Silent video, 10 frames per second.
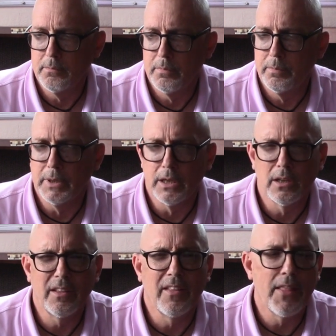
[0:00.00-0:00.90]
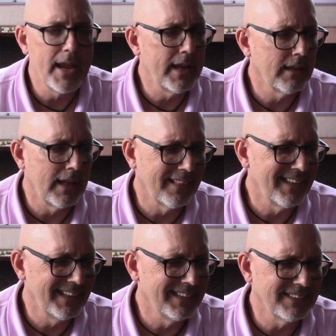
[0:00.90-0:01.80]
But other than that, I
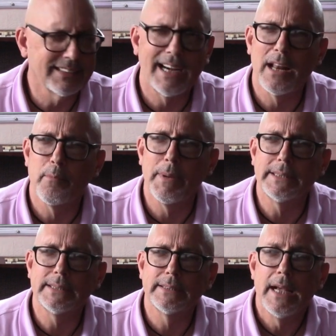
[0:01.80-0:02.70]
think this is kind of the basics.